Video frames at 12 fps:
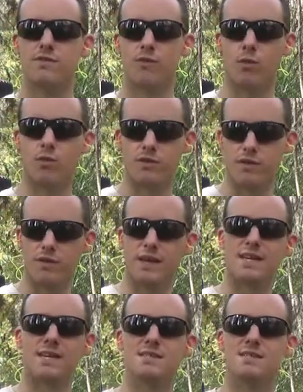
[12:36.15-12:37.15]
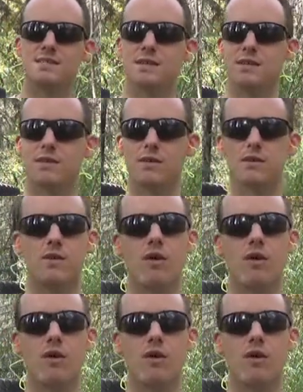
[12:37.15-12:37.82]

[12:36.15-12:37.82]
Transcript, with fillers: for the leg extender,